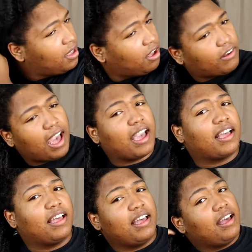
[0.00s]

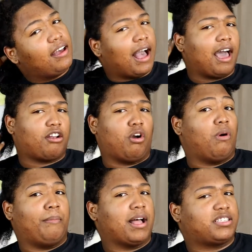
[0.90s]
Okay? I don't know
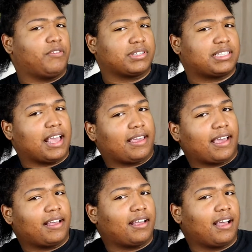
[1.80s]
what Monty was
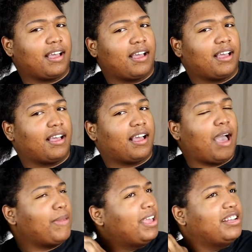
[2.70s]
thinking.
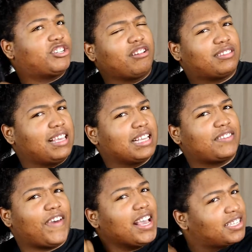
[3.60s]
I mean, did y'all see his
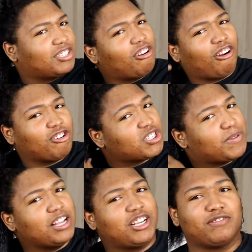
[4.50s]
face during her
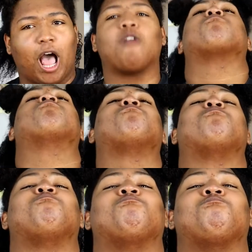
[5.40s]
speech? He was like,
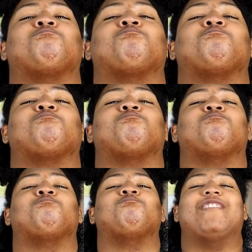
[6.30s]

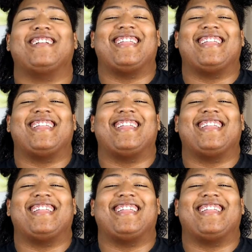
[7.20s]
woo!